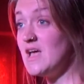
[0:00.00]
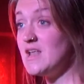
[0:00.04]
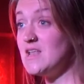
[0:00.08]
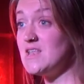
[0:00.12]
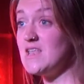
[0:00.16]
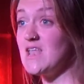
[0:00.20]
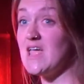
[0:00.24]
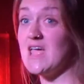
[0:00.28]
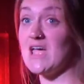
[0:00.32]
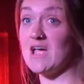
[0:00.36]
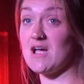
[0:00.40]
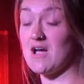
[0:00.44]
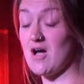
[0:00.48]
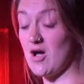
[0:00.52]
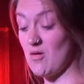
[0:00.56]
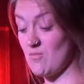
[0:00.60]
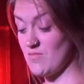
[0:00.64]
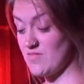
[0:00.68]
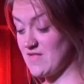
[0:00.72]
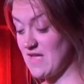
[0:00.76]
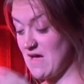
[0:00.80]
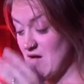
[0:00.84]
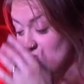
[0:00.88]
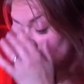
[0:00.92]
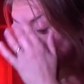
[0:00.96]
Nick
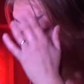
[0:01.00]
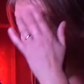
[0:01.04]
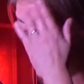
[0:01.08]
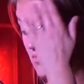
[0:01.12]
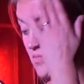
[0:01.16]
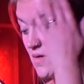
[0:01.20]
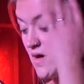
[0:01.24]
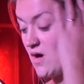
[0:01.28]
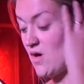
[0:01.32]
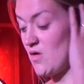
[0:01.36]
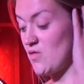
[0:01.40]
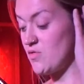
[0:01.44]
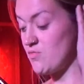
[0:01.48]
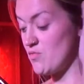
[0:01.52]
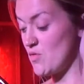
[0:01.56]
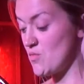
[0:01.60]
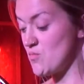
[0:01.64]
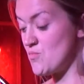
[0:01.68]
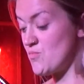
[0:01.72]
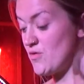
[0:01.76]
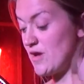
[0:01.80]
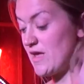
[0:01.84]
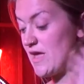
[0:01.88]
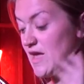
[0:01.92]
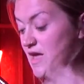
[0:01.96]
comes out of the
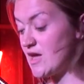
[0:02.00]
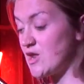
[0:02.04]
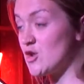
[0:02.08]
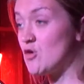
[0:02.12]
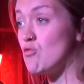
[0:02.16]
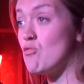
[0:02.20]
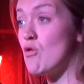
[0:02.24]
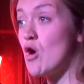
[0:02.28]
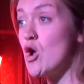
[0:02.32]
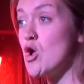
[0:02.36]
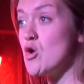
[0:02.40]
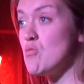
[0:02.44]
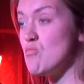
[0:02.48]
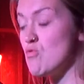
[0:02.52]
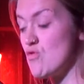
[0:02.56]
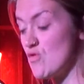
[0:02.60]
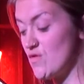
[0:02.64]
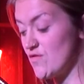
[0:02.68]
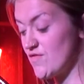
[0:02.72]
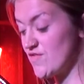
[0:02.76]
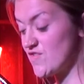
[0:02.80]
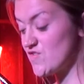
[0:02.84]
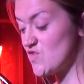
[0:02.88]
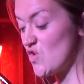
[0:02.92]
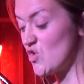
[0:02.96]
bathroom bringing an aroma
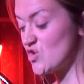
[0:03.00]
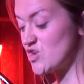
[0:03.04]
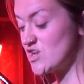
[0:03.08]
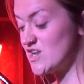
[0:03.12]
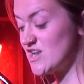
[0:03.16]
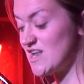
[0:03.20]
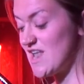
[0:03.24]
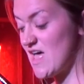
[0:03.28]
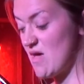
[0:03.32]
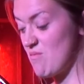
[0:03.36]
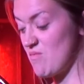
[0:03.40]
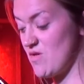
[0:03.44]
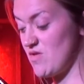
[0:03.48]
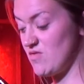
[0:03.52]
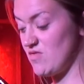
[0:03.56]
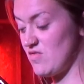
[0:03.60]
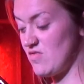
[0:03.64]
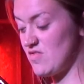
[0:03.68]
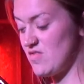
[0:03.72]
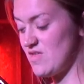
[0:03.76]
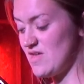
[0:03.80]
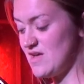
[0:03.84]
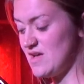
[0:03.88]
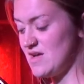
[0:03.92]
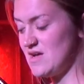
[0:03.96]
of sodden
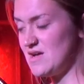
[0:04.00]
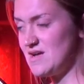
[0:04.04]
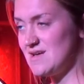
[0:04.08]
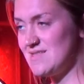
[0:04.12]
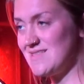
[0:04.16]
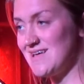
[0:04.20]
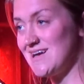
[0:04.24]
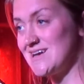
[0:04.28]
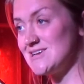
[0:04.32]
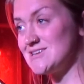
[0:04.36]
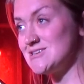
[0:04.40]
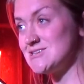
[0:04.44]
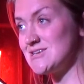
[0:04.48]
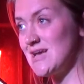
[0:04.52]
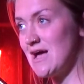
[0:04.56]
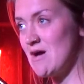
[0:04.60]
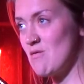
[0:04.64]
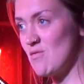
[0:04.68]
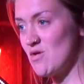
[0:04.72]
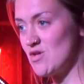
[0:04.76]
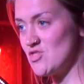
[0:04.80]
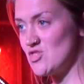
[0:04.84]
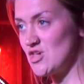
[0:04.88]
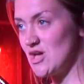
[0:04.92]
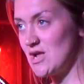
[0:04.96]
lemons, that
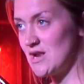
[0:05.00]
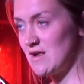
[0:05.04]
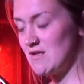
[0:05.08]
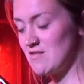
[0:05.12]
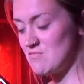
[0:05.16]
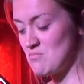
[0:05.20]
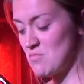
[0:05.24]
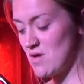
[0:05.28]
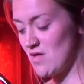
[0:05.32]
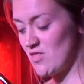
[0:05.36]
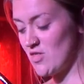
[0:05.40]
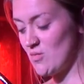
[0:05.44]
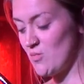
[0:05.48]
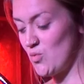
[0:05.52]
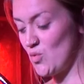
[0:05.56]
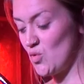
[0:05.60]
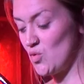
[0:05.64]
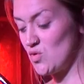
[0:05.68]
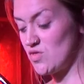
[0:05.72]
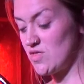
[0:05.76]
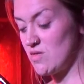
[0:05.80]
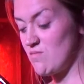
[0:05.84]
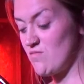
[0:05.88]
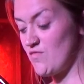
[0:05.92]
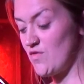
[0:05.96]
shower gel his mother
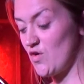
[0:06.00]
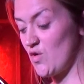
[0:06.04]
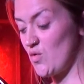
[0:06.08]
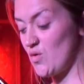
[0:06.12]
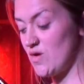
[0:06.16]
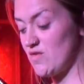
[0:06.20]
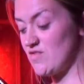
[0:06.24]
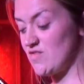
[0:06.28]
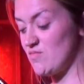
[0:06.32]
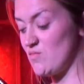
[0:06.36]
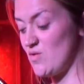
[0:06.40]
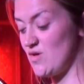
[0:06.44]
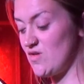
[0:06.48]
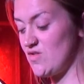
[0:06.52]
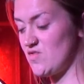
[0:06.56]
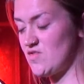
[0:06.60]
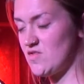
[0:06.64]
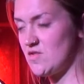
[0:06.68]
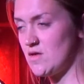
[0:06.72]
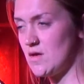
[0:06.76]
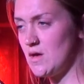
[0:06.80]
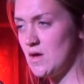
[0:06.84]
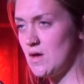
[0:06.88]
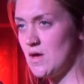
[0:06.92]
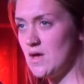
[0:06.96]
bought him for
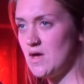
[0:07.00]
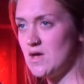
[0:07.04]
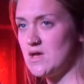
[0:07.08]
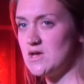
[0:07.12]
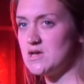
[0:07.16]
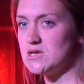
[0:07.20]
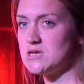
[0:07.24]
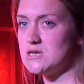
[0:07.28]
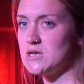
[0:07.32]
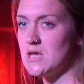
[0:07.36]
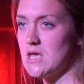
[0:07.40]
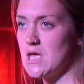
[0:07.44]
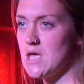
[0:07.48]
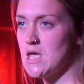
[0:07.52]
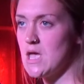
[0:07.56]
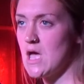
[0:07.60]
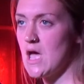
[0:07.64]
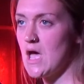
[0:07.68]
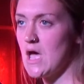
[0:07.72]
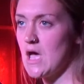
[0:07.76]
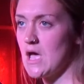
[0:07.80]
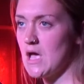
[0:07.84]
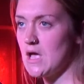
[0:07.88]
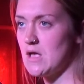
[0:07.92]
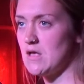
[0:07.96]
Christmas. She
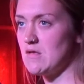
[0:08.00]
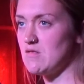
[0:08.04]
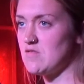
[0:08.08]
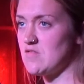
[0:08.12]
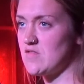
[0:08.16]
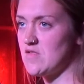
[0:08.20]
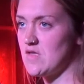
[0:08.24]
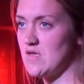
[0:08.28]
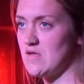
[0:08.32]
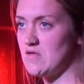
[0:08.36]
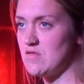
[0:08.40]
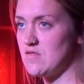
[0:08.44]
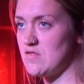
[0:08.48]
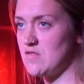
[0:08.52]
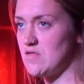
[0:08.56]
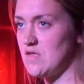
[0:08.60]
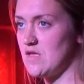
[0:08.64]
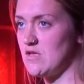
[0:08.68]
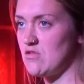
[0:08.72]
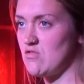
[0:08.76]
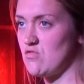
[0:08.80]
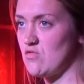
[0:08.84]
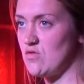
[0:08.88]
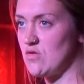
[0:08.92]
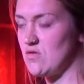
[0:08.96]
hates his
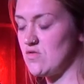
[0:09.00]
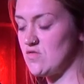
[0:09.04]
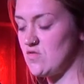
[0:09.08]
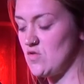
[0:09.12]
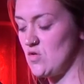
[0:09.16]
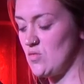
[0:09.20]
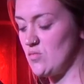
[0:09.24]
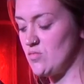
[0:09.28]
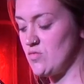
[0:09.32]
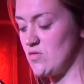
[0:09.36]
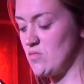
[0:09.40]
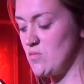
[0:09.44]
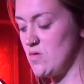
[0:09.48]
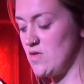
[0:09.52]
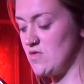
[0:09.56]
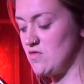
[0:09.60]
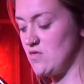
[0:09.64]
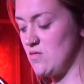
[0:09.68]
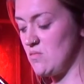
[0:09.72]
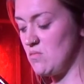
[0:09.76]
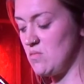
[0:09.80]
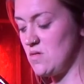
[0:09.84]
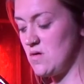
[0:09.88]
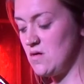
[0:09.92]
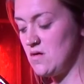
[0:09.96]
citrus
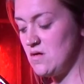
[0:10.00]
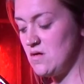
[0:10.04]
optimism.